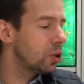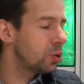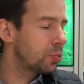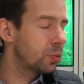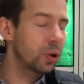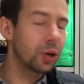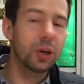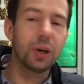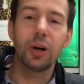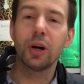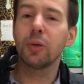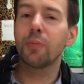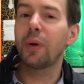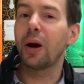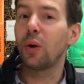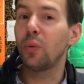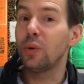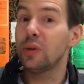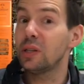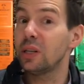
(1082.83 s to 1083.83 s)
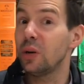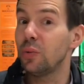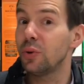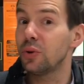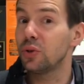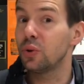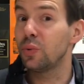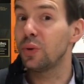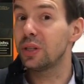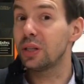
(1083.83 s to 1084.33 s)
was procured by Whisky
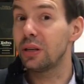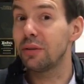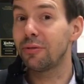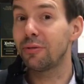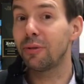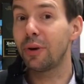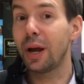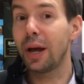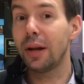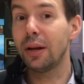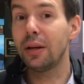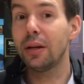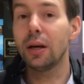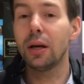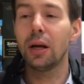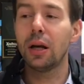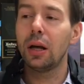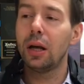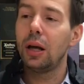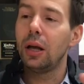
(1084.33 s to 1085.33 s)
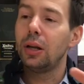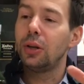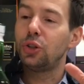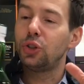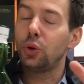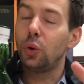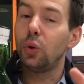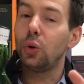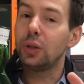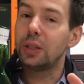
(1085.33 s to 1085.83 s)
Whistle Whisky friend,
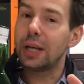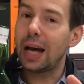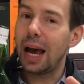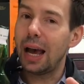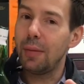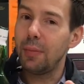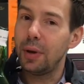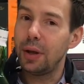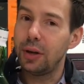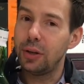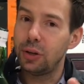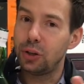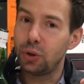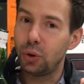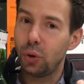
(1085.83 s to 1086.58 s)
Joel Diamond.